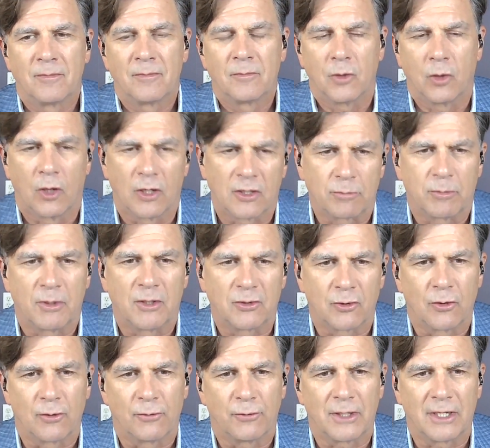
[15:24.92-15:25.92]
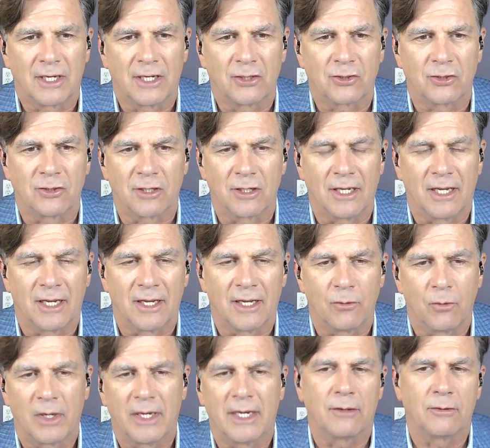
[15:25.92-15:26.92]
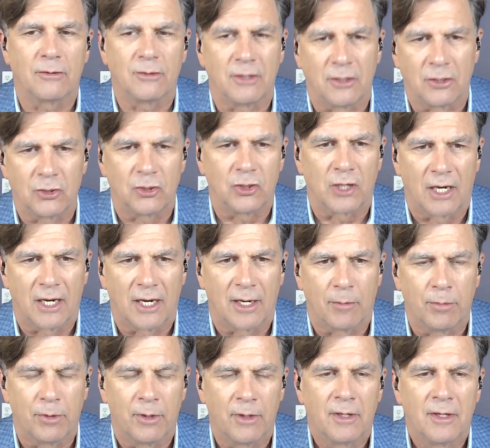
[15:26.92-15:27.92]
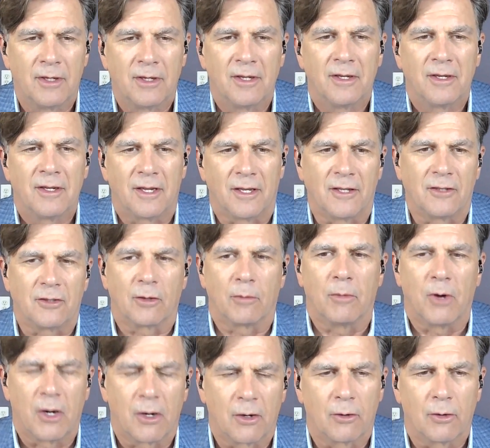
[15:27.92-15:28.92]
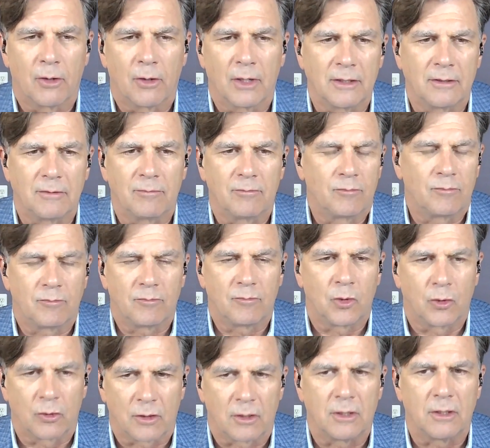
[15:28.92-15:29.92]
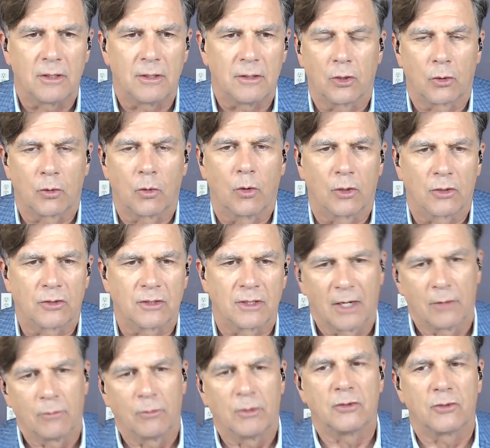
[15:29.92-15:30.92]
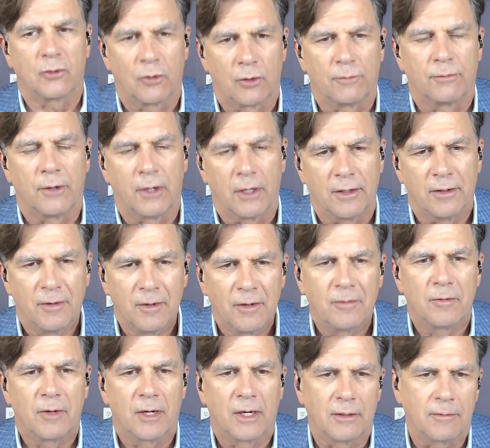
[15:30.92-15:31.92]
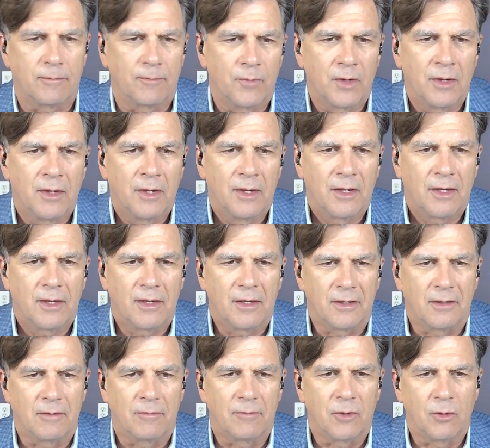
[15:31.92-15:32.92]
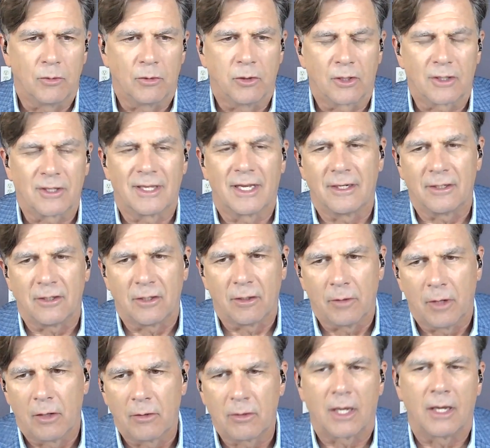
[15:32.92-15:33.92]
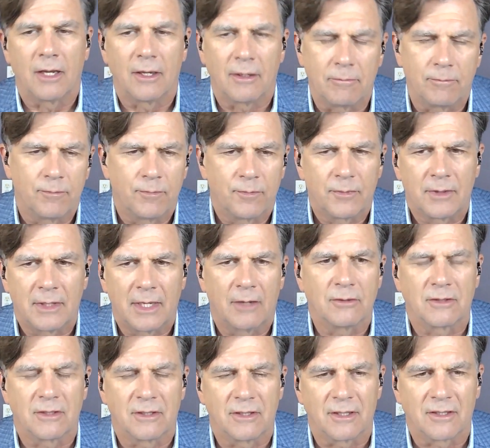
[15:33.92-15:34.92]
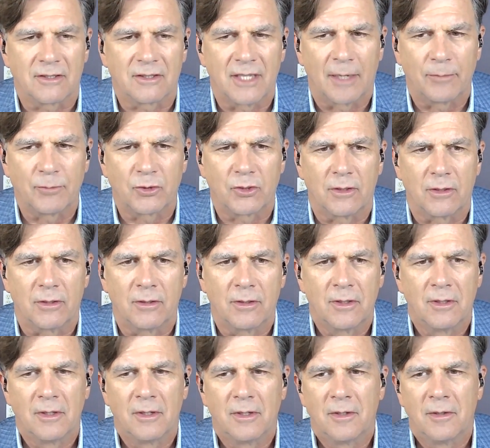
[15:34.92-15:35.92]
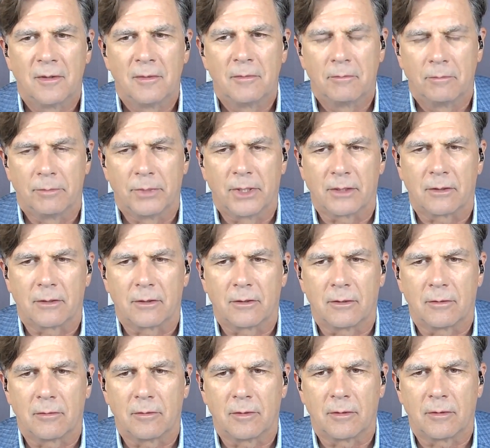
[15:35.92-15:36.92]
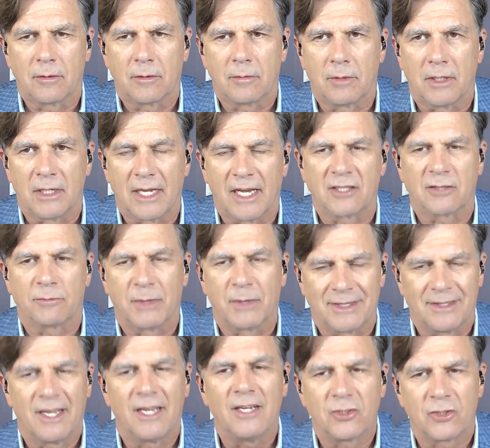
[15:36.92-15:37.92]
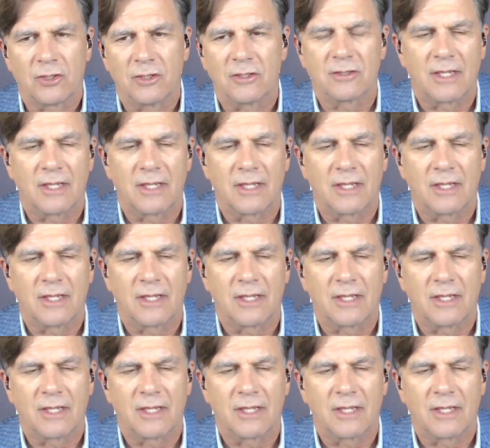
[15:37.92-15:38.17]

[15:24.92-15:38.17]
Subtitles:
lost my certification today, went out and did a job. And then tomorrow I took the course and got recertified, right? And you would look at that and go, okay, that was an exception. But the expectation is